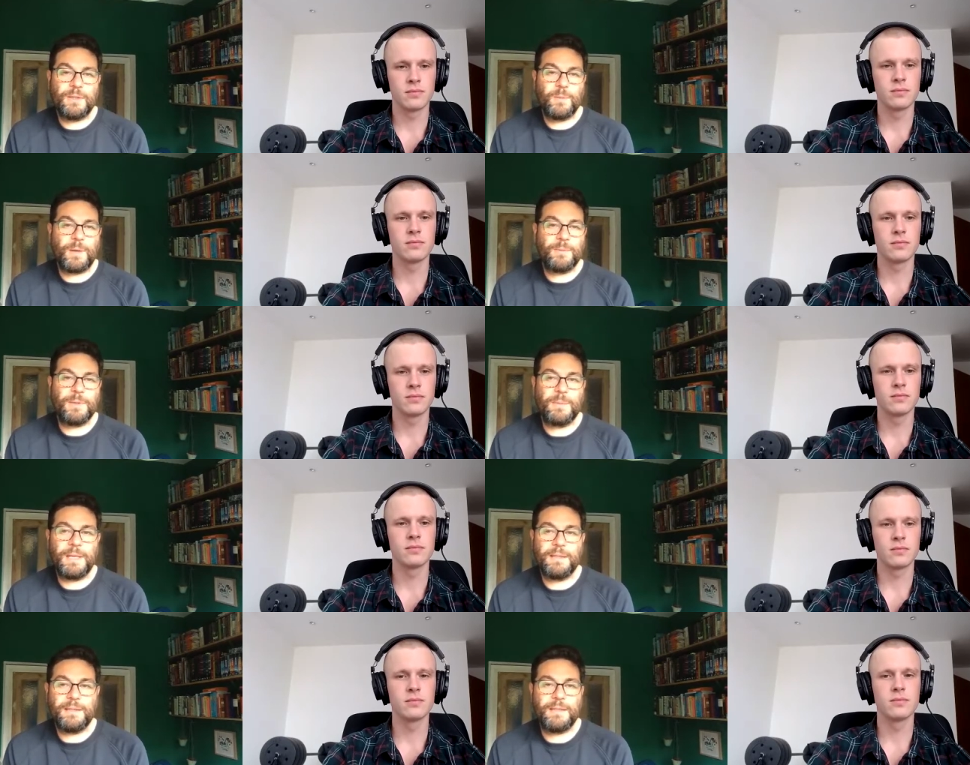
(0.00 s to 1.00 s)
Speaker 1: why we'd
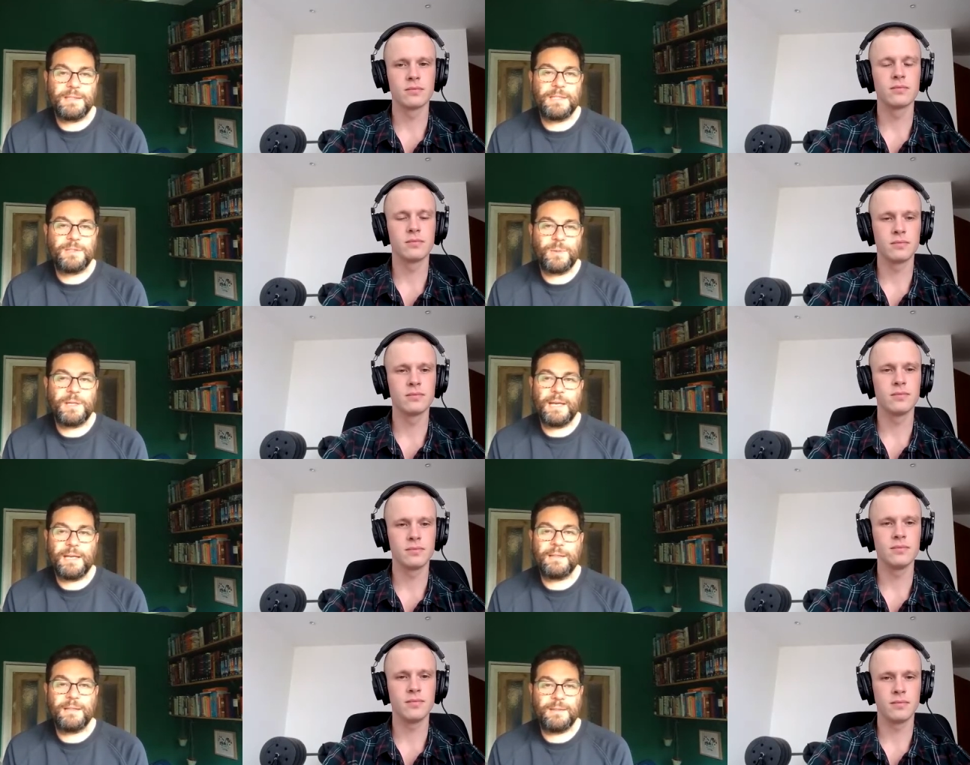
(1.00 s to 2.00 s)
made the decision we
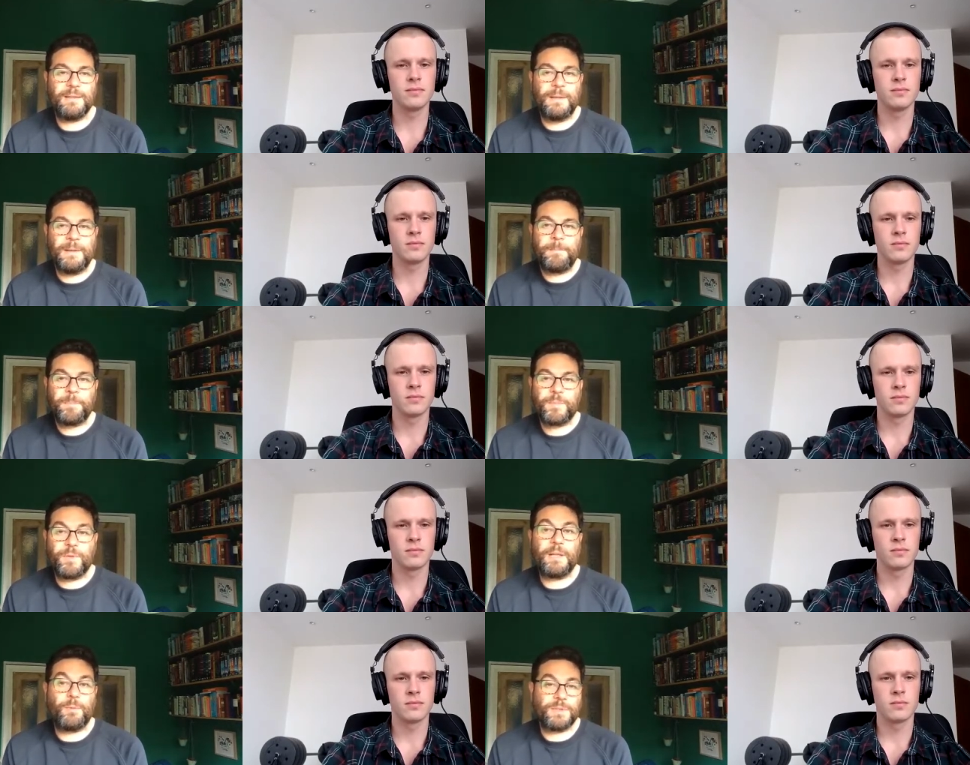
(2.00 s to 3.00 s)
had and
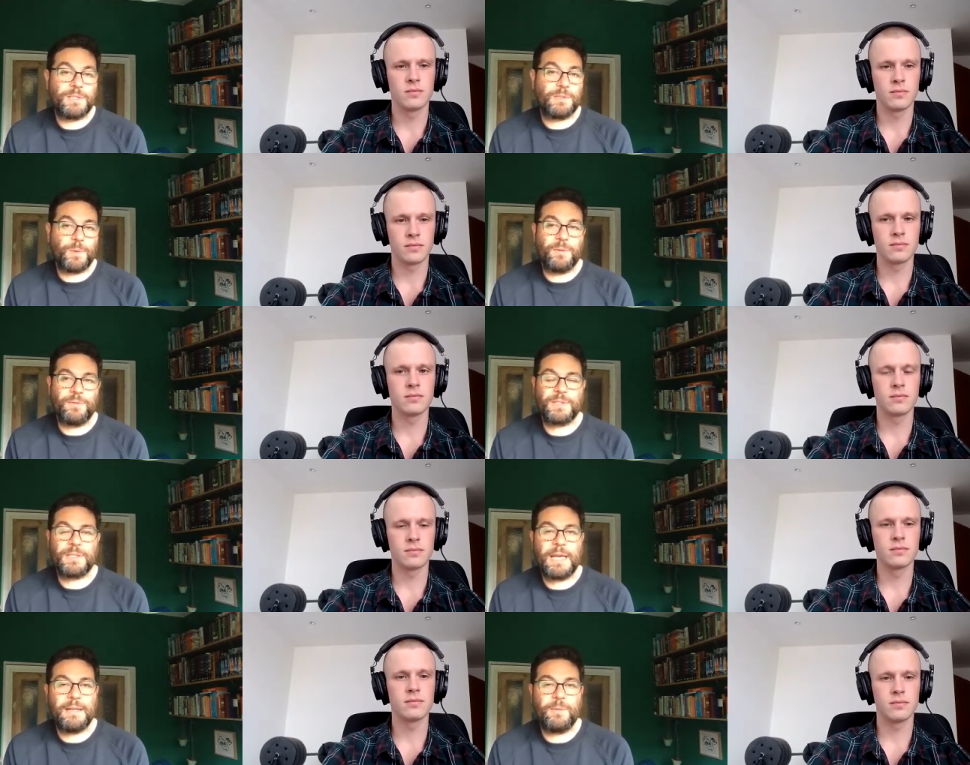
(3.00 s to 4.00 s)
really wanted to work with us
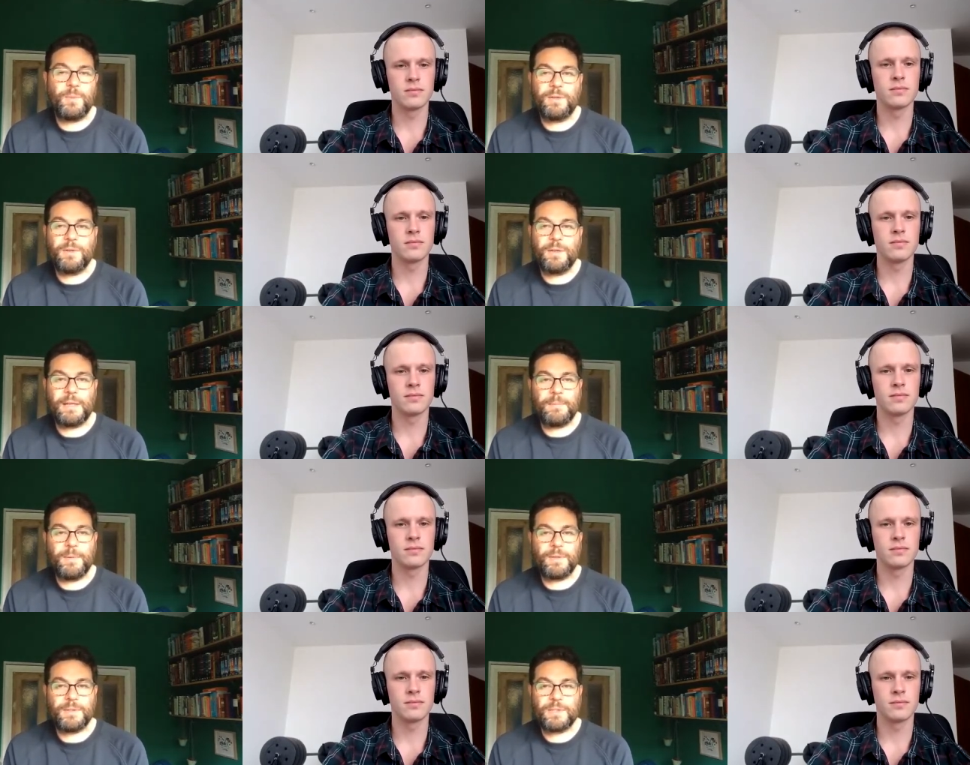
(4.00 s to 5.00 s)
again, and we could at that
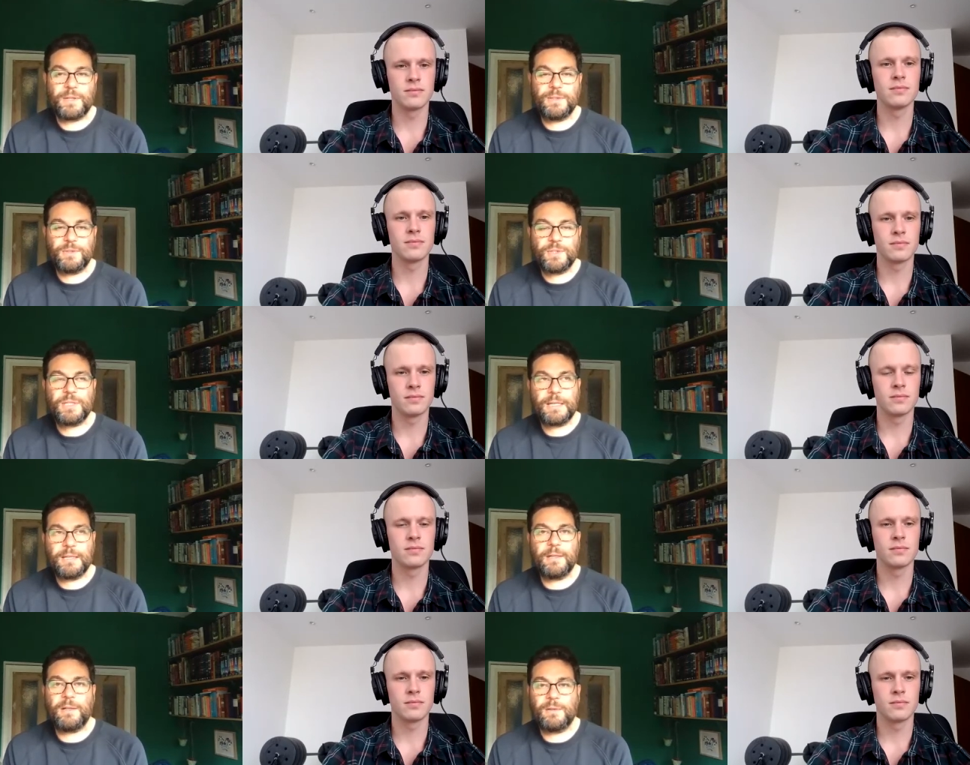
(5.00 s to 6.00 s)
point. So it's just
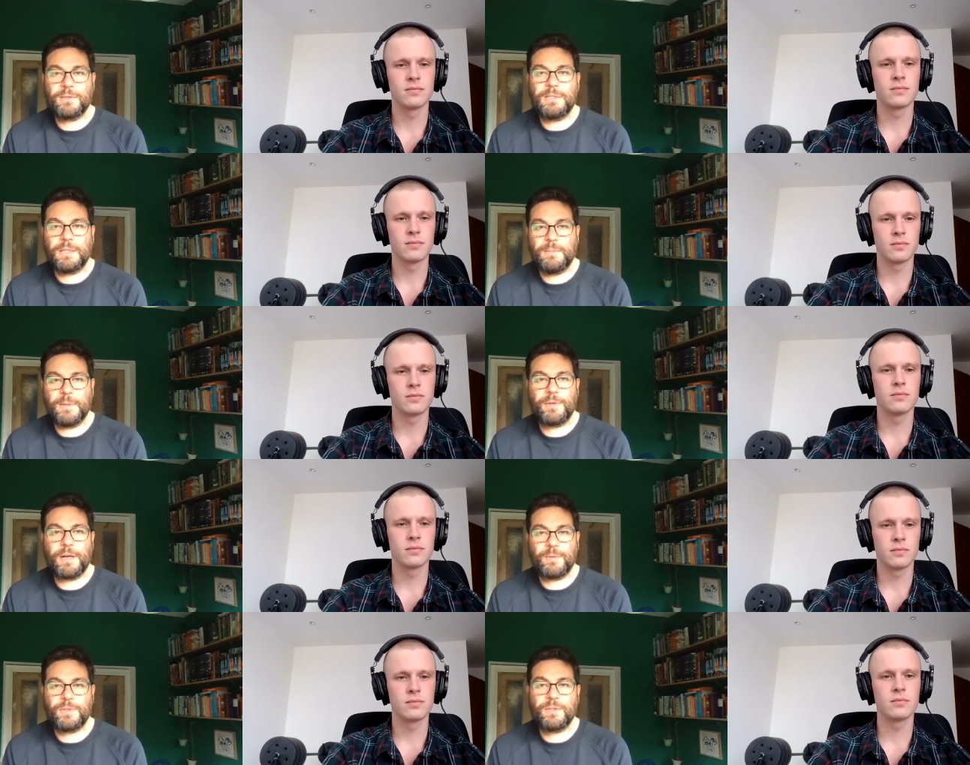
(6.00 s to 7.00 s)
taking a long-term
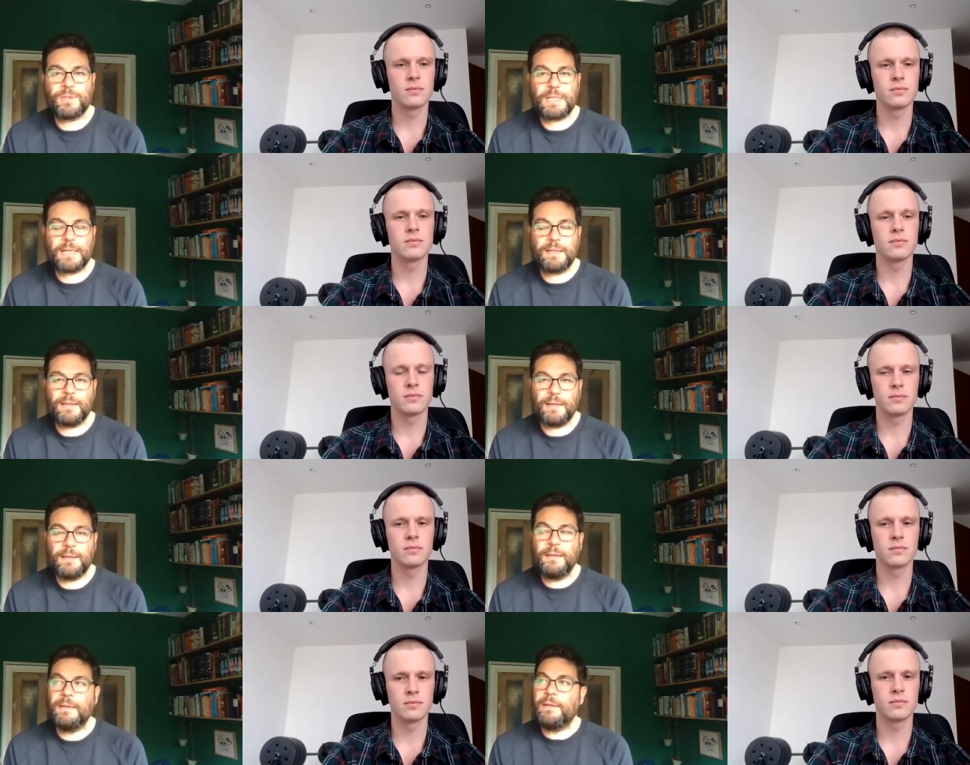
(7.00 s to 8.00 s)
approach, understanding that,
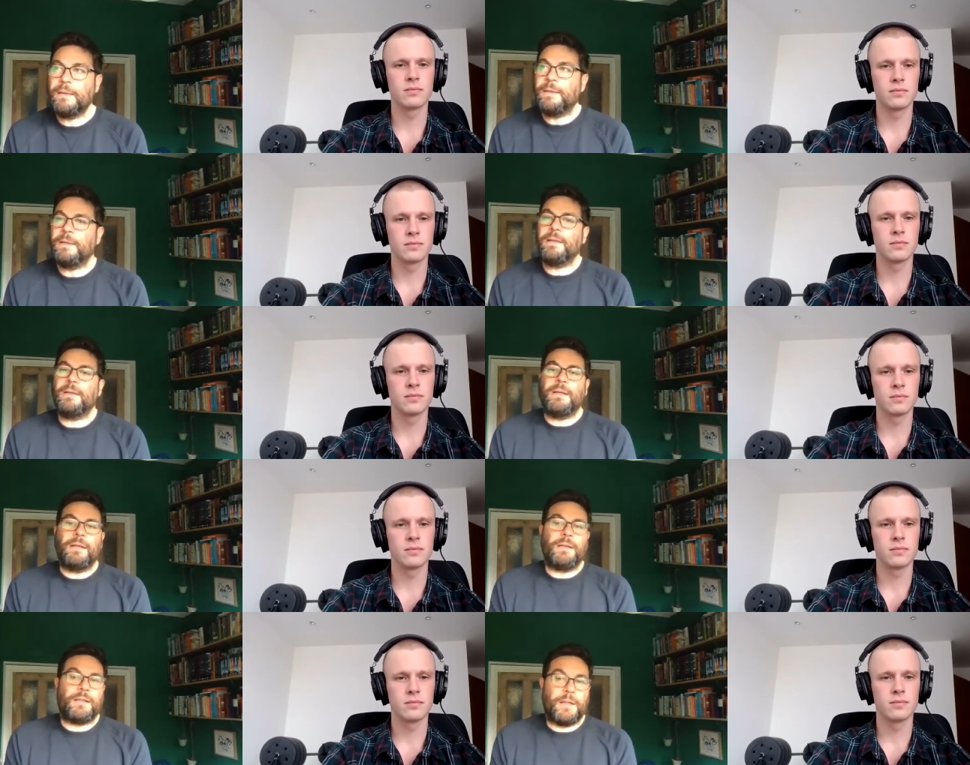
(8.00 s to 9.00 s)

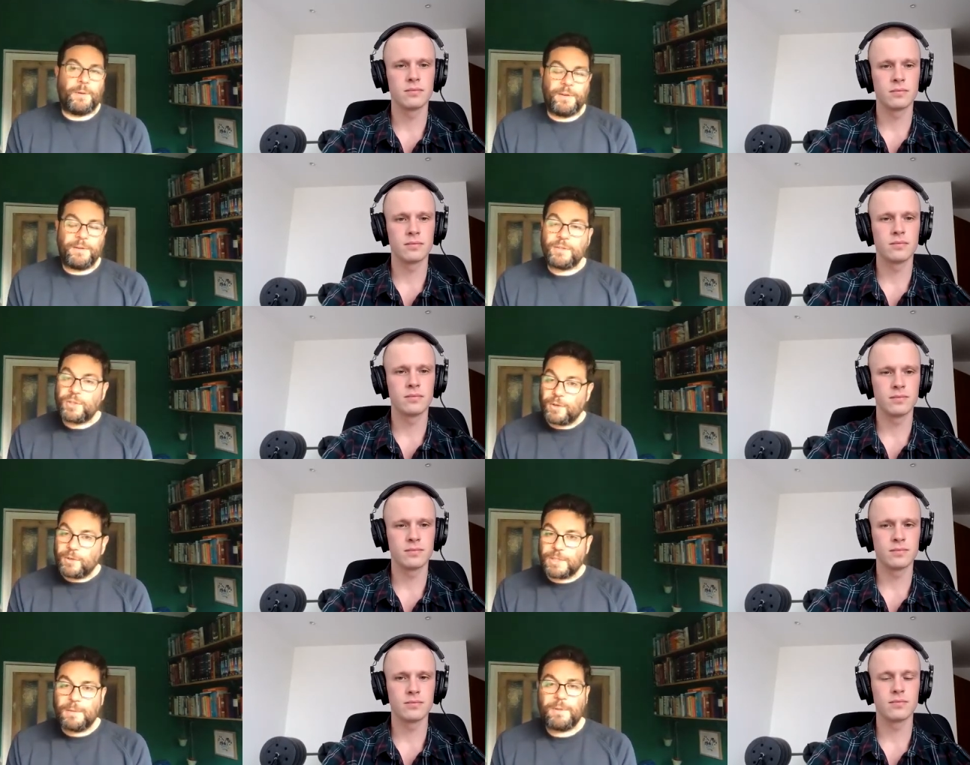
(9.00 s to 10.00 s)
you know, in the short
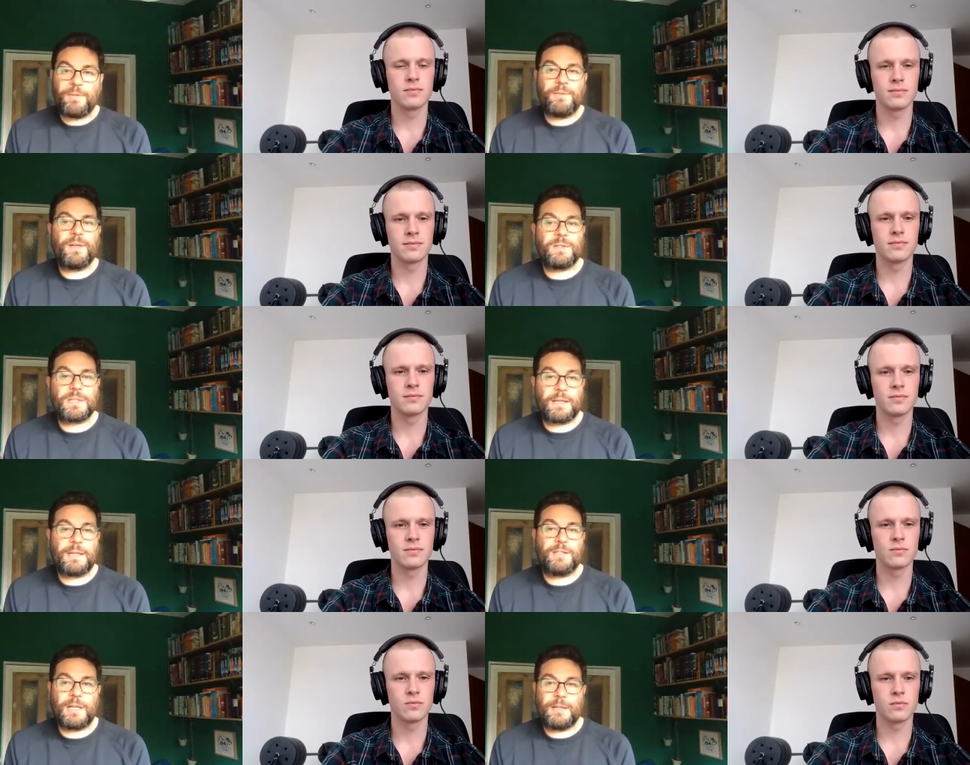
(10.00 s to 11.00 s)
term, if it feels like
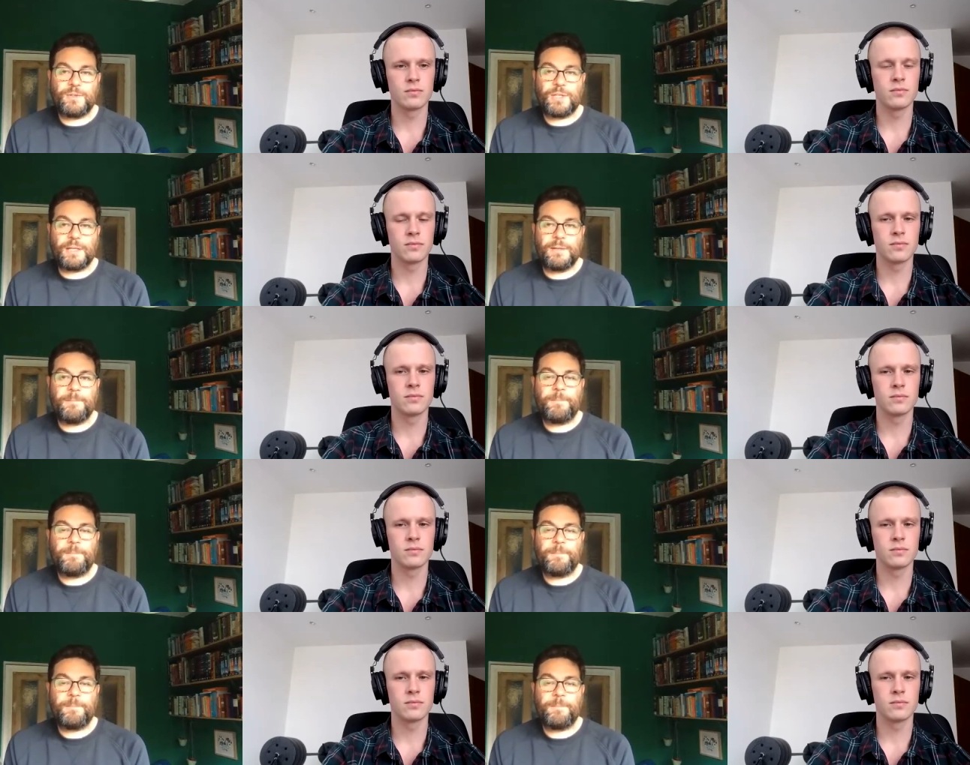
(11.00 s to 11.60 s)
a challenging